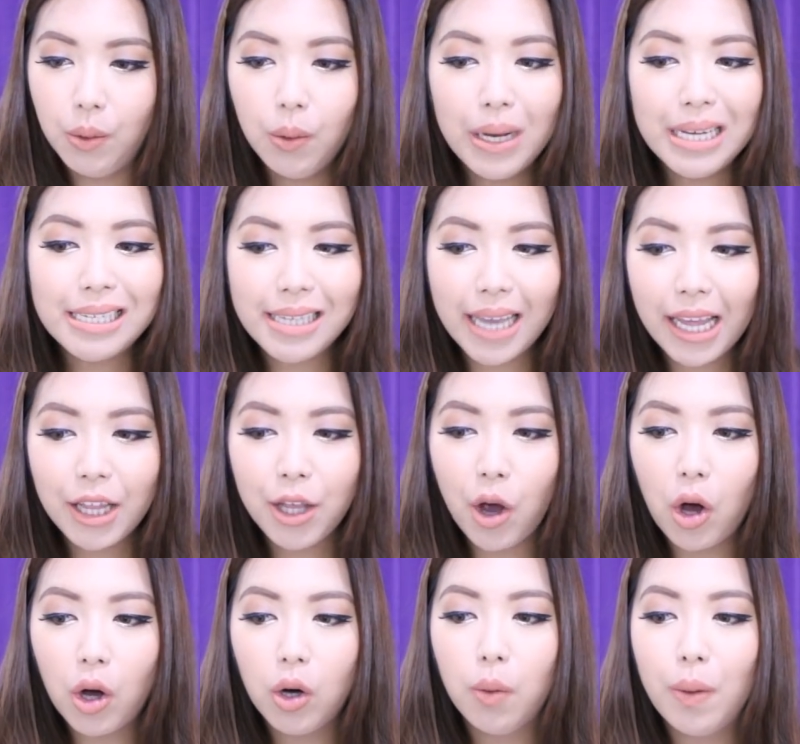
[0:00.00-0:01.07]
Who is
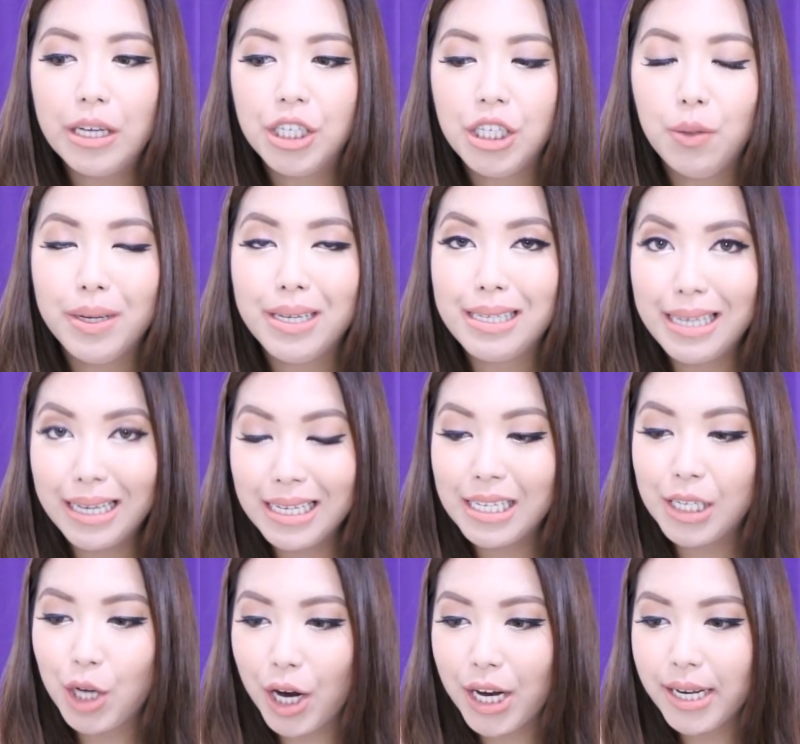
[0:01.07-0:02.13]
saytioco when she was still
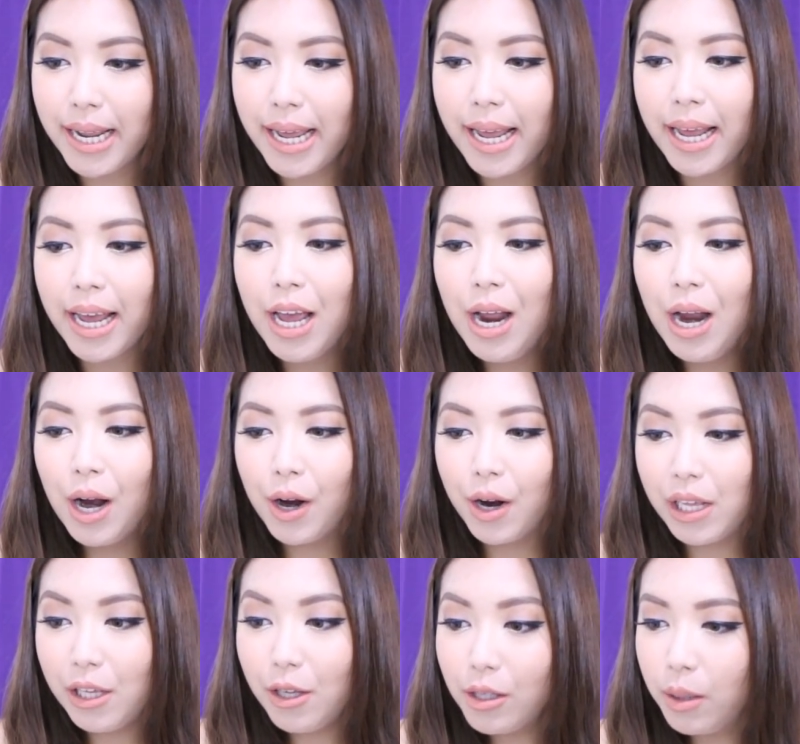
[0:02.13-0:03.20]
starting
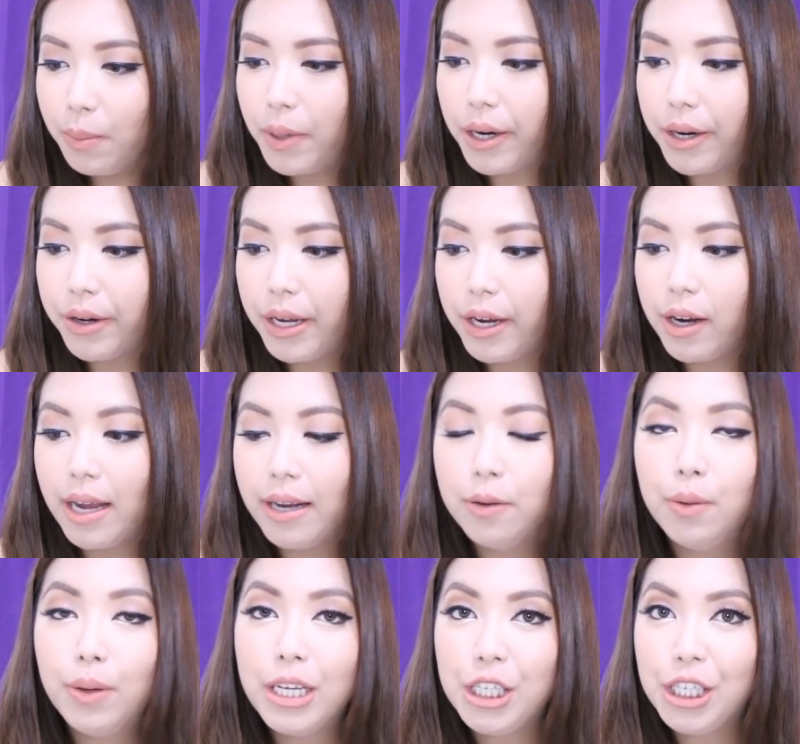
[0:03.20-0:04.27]
her YouTube career, and
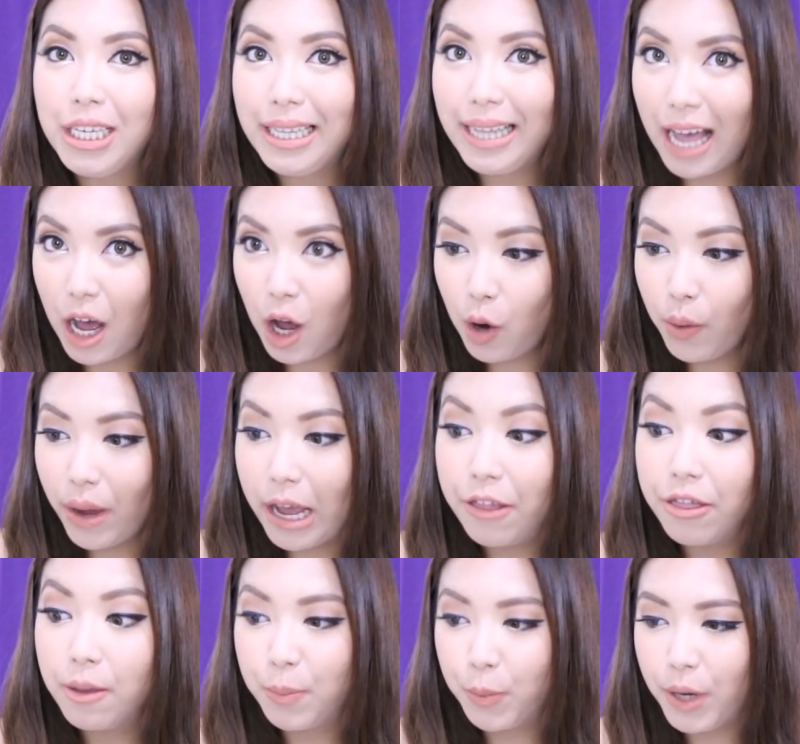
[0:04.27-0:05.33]
who is she now
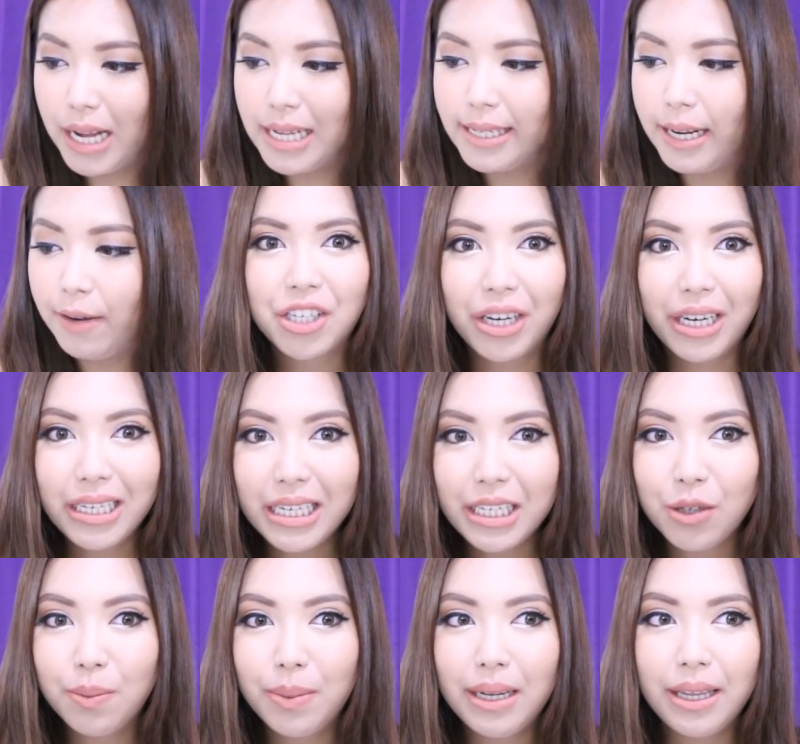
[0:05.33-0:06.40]
in the present? Crazy
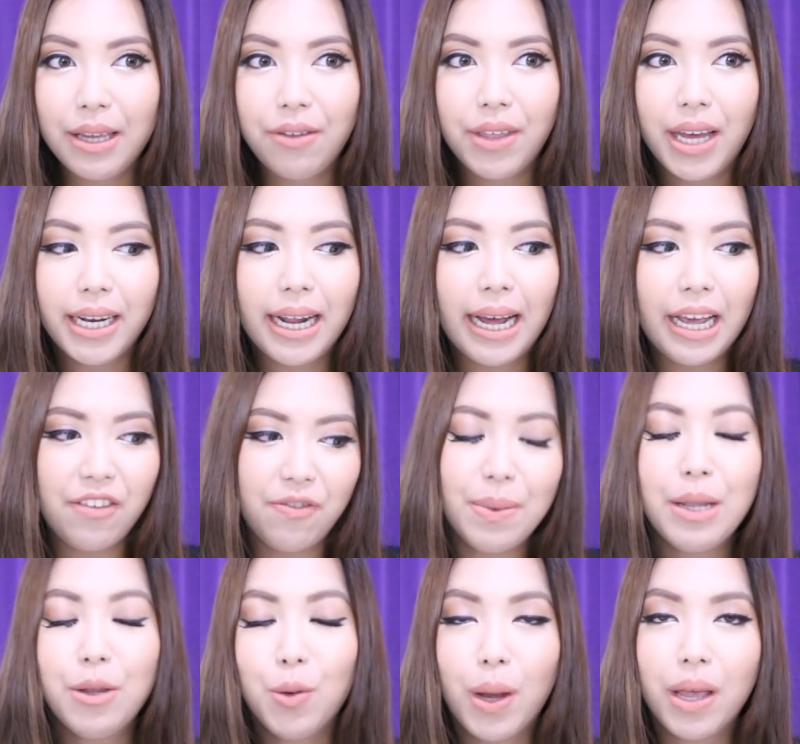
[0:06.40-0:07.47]
to believe that I've
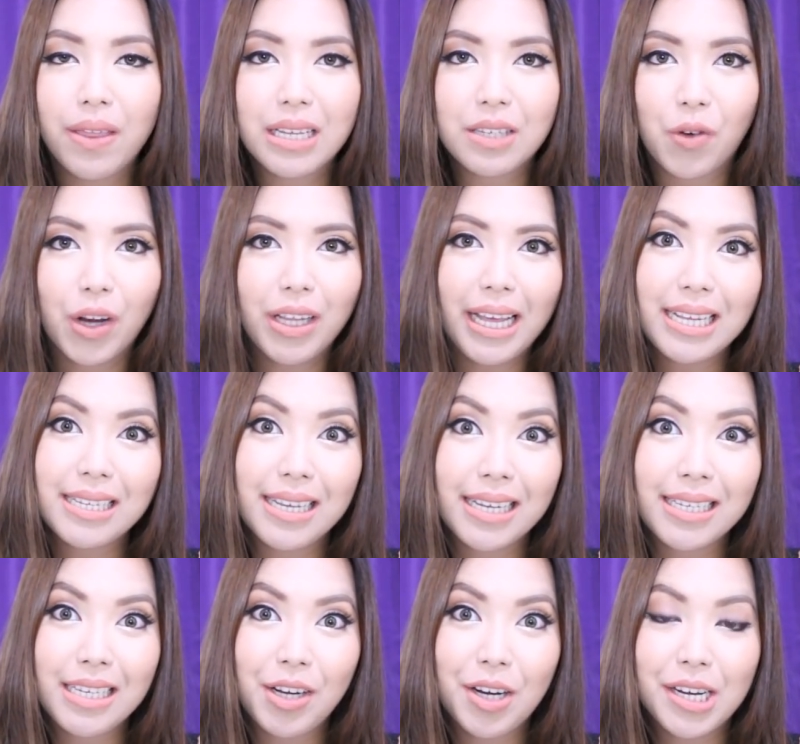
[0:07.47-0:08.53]
been doing this for like
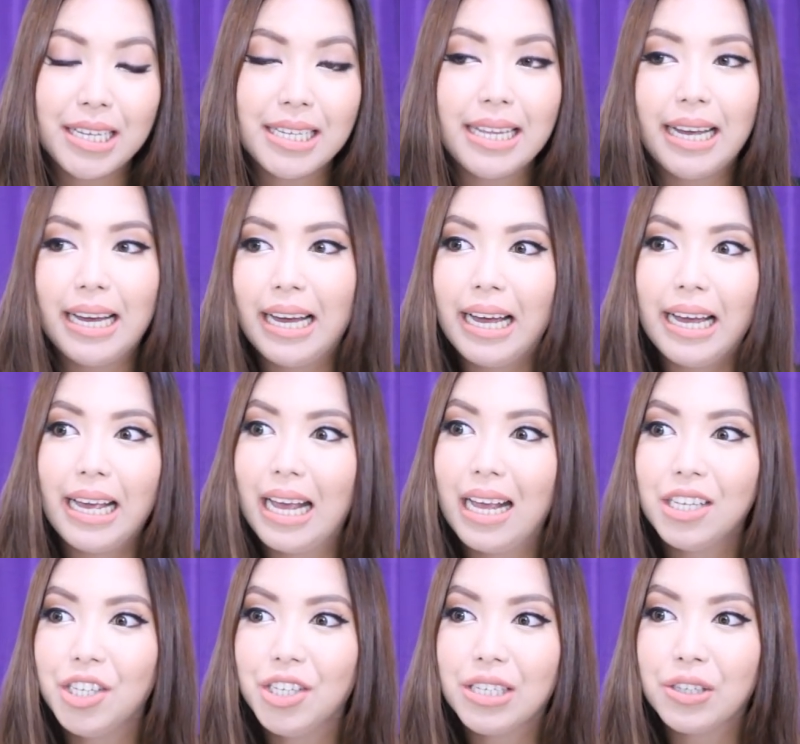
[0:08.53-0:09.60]
6 years now.
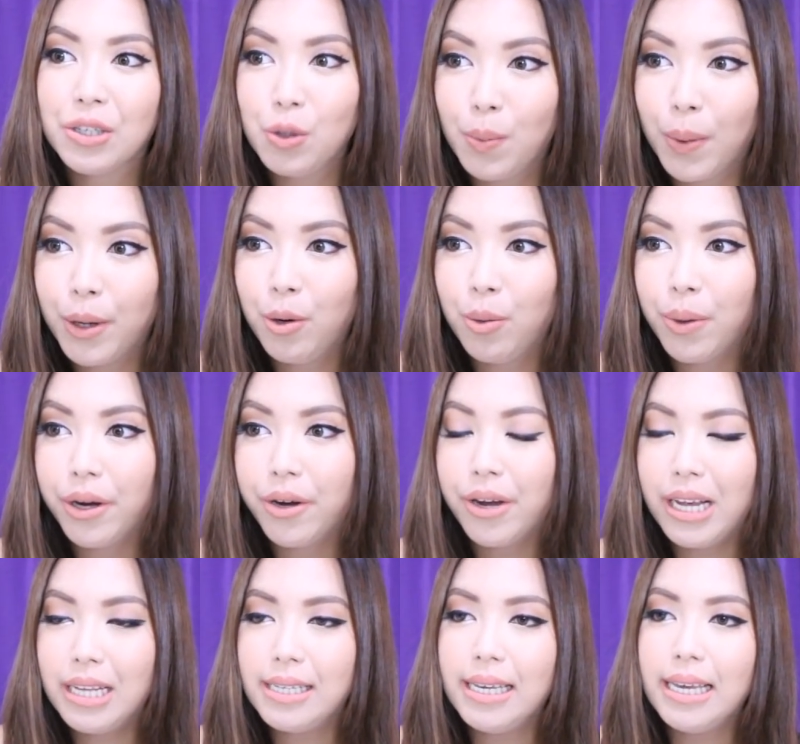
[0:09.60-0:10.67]
It's just super duper
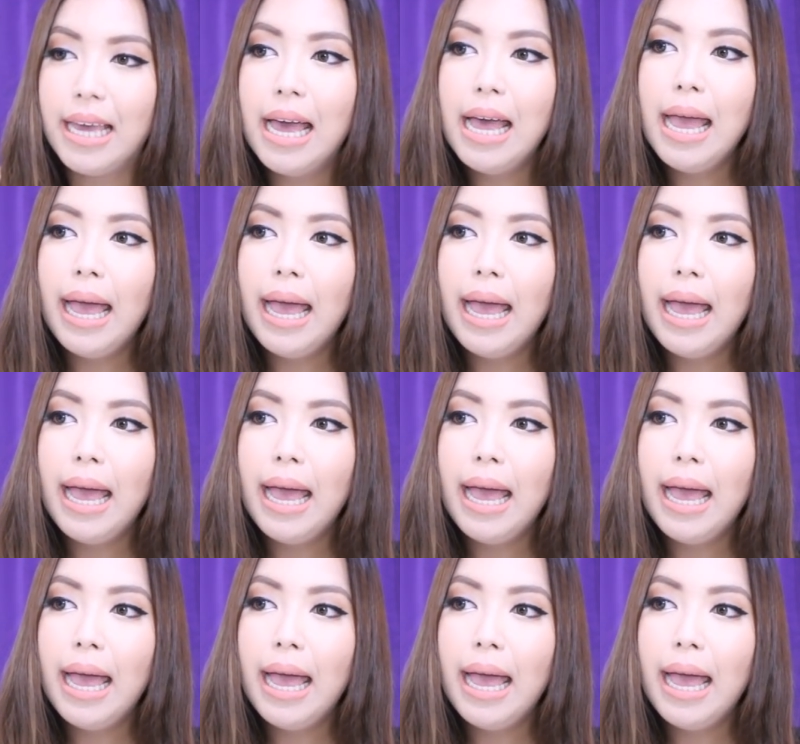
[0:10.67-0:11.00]
crazy.